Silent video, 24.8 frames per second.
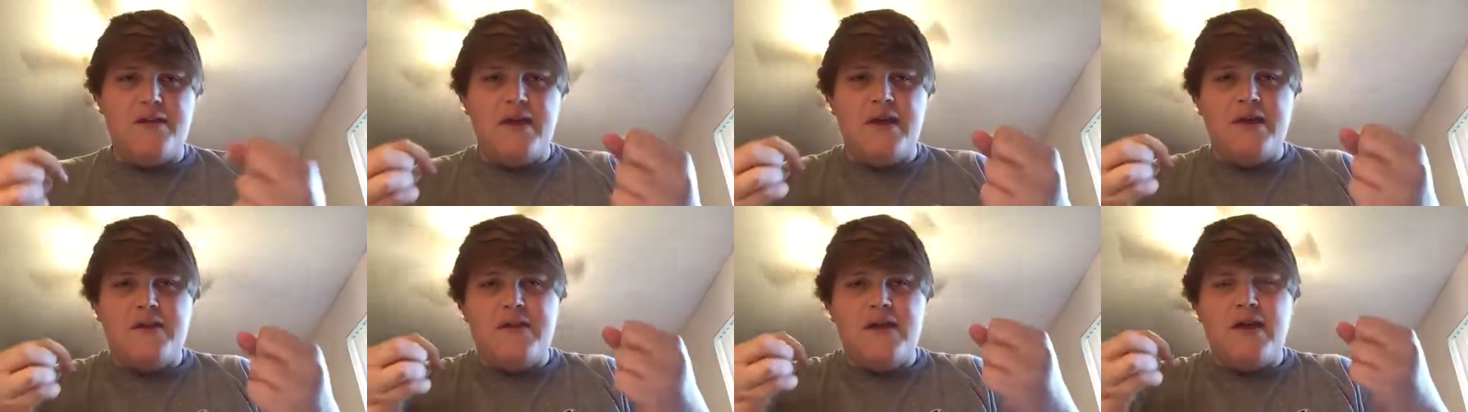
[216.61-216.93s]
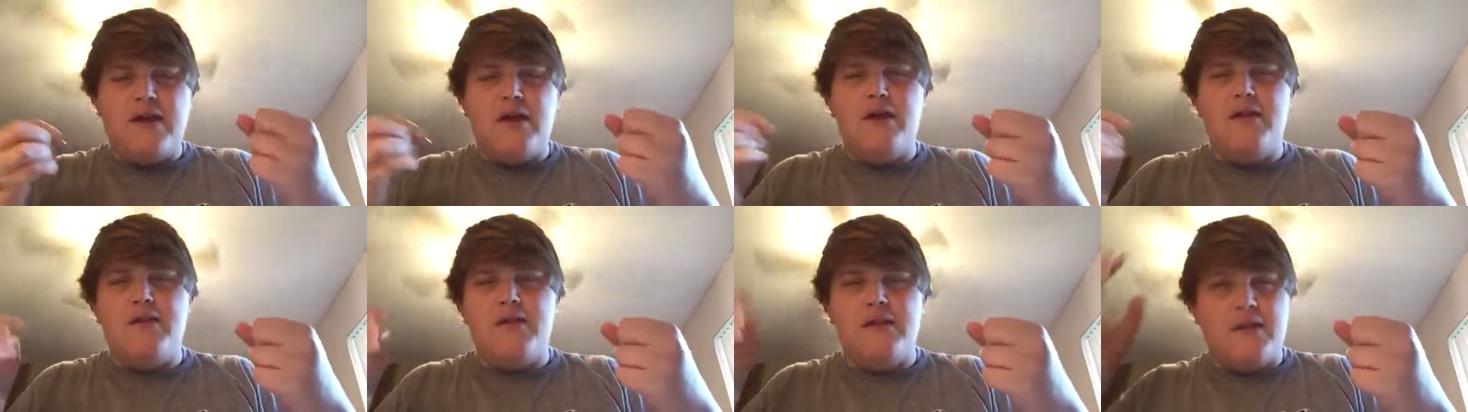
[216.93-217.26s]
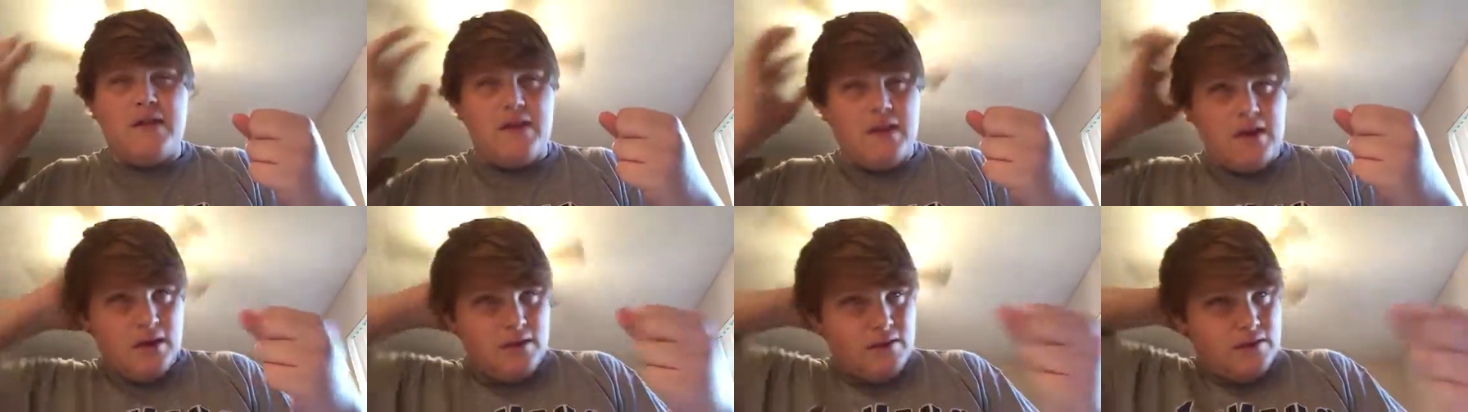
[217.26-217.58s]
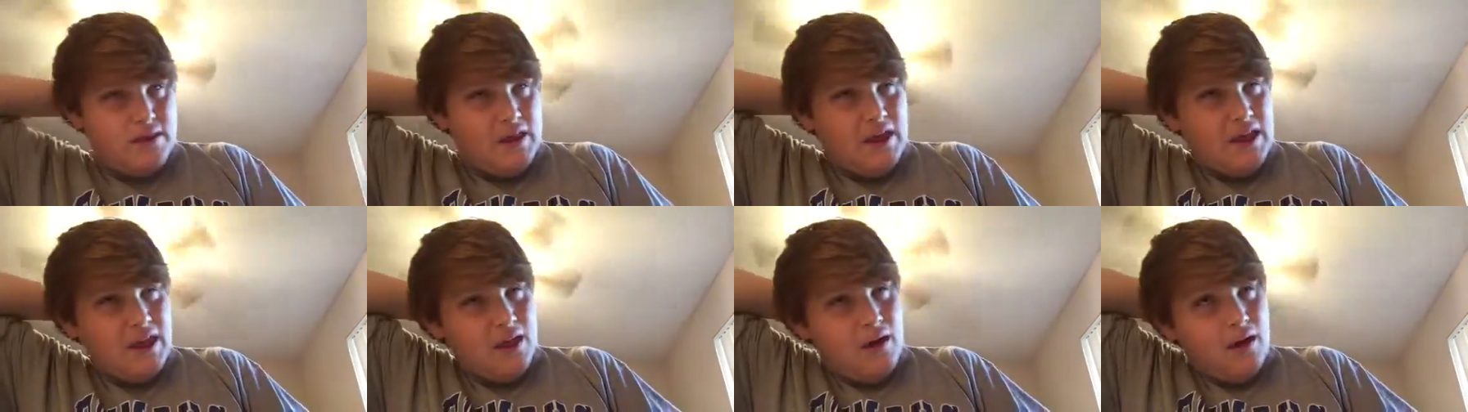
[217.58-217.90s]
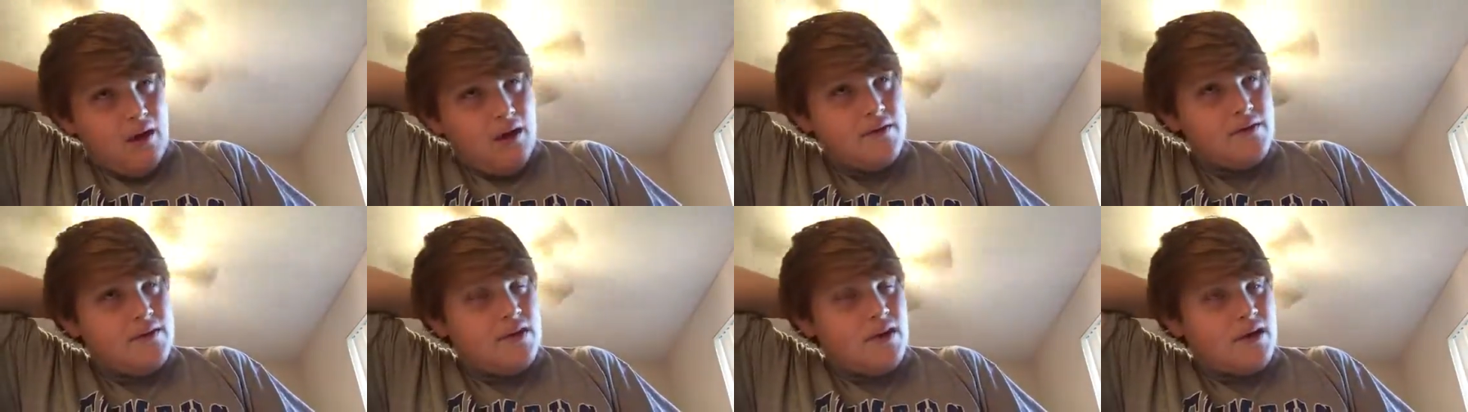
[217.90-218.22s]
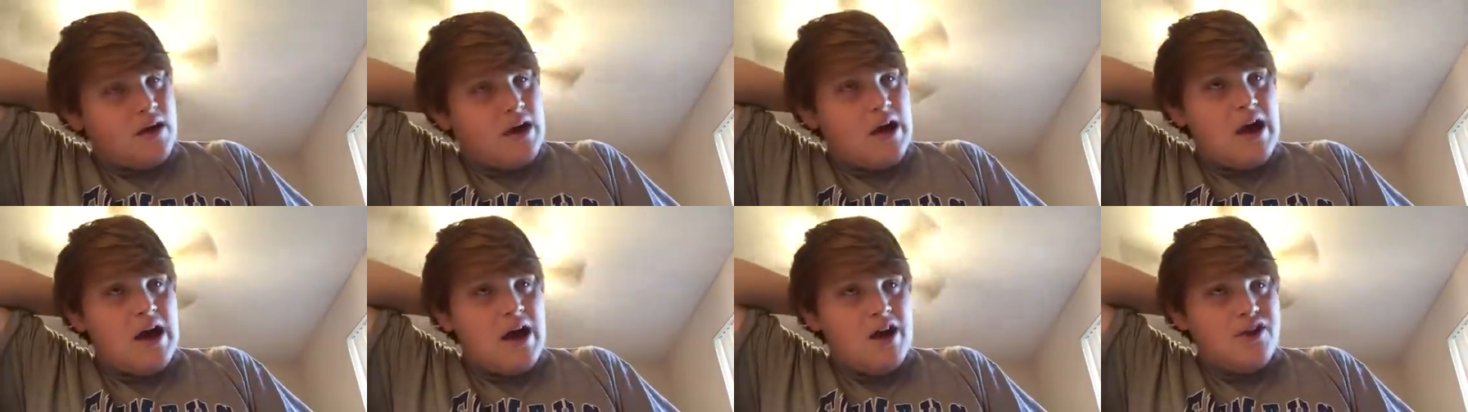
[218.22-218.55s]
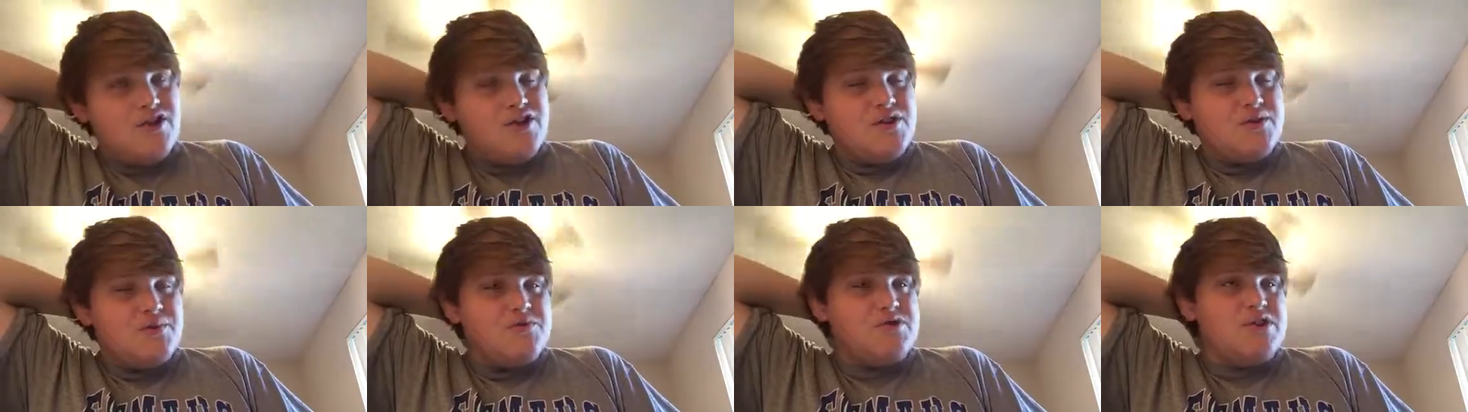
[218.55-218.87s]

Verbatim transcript: in the in the the the, uh, the, unconscious,